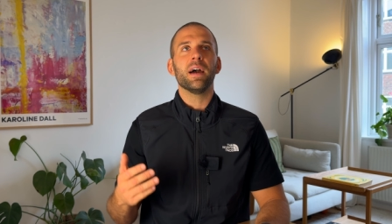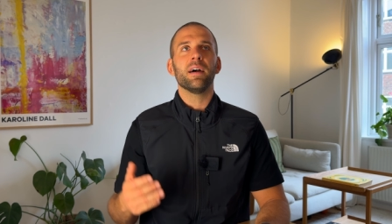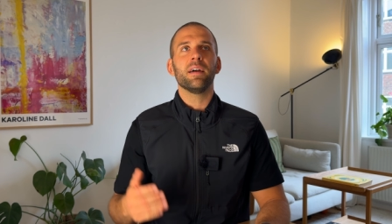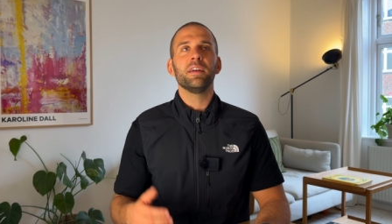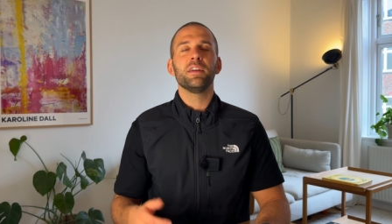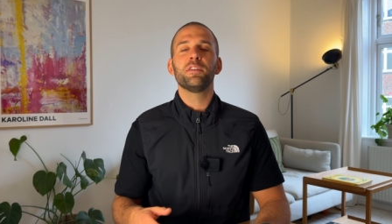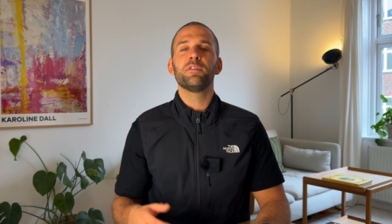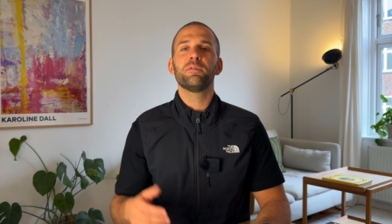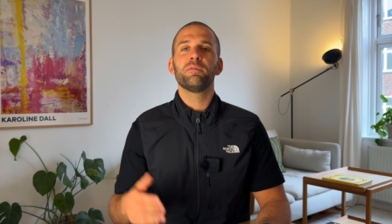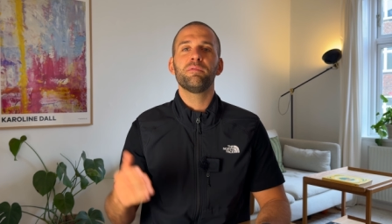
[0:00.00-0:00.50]

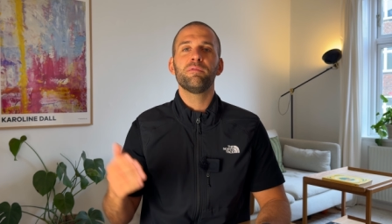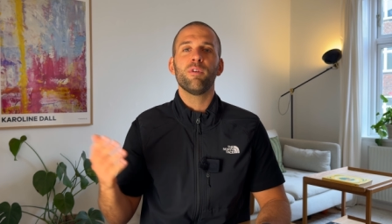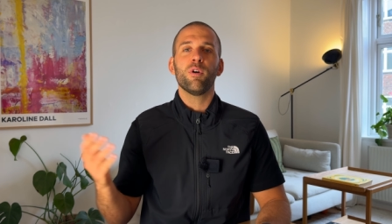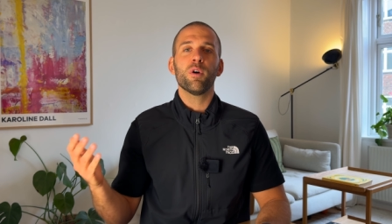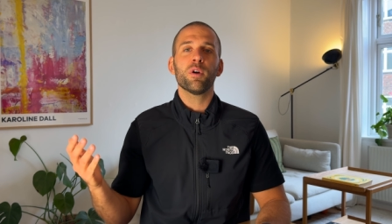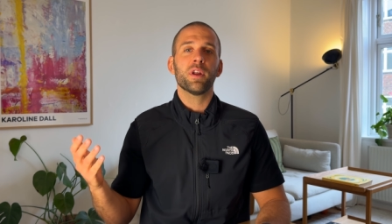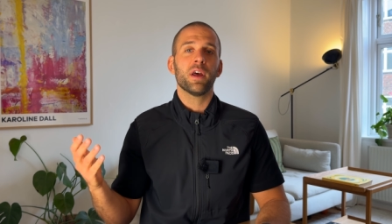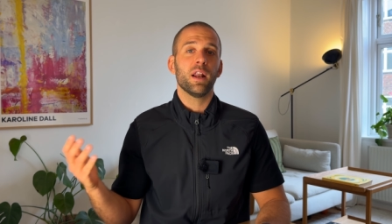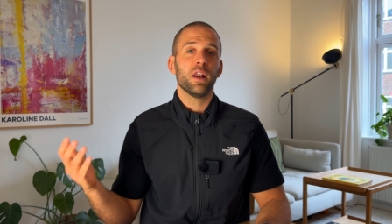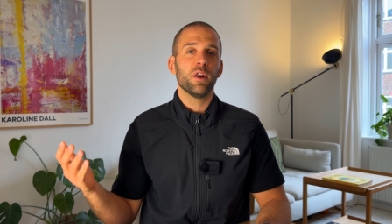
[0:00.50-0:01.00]
he's
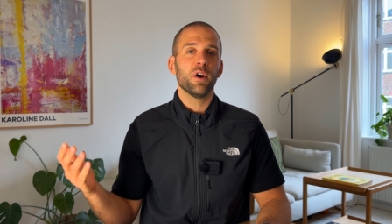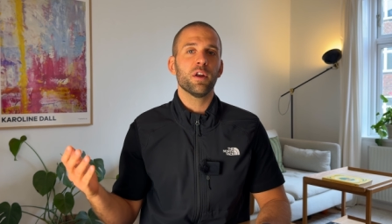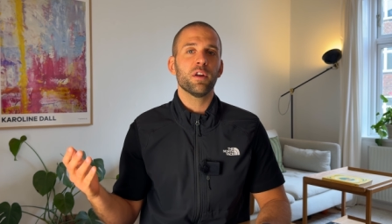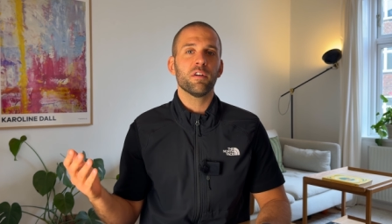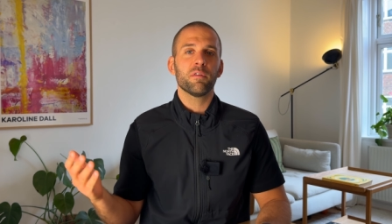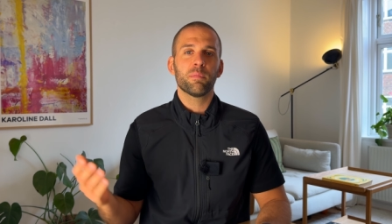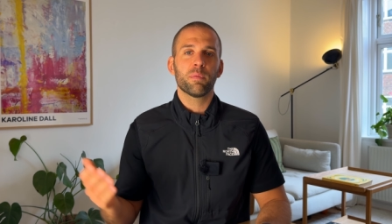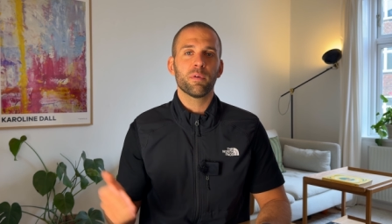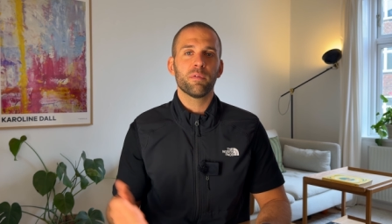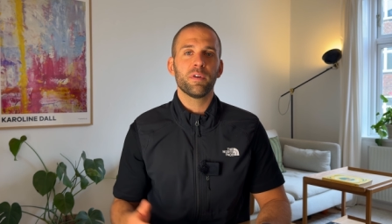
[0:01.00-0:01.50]
fought a lot
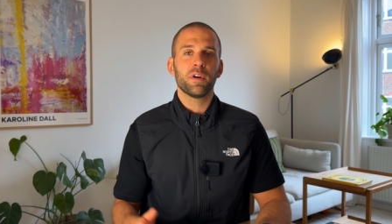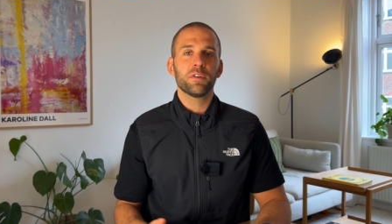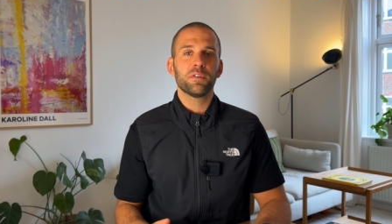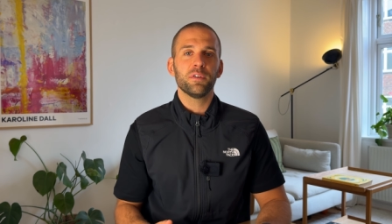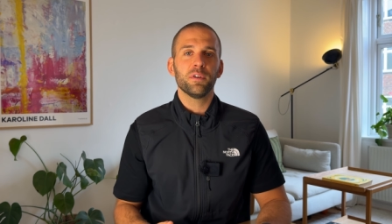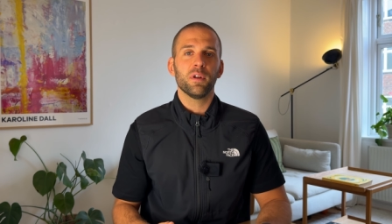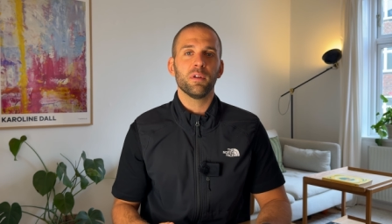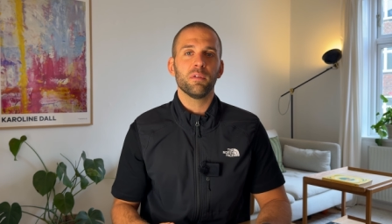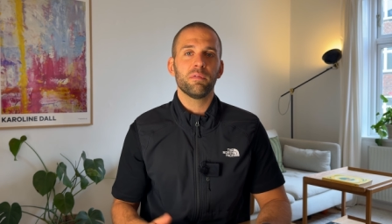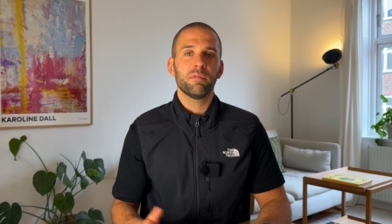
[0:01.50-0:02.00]
of
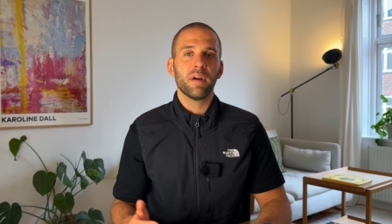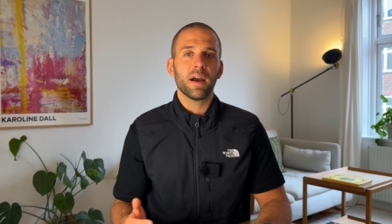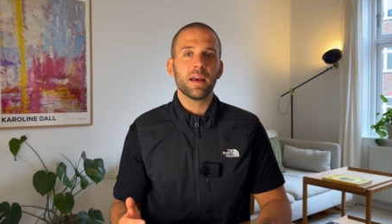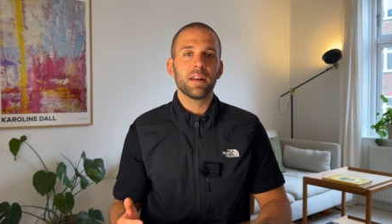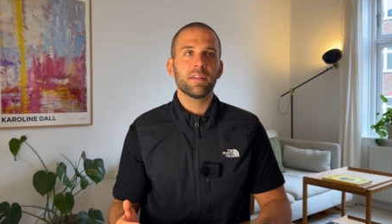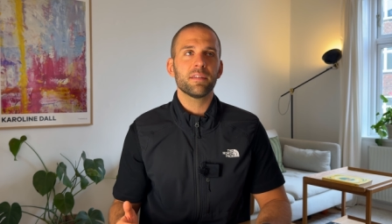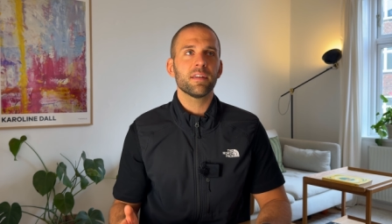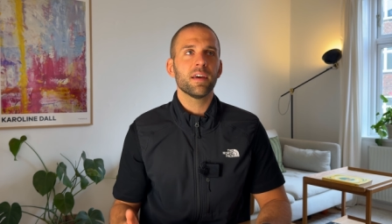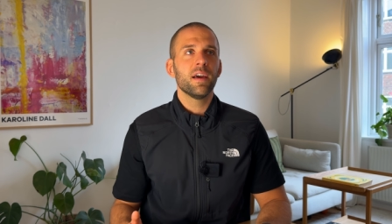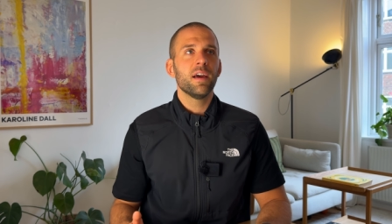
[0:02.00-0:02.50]
professional fights,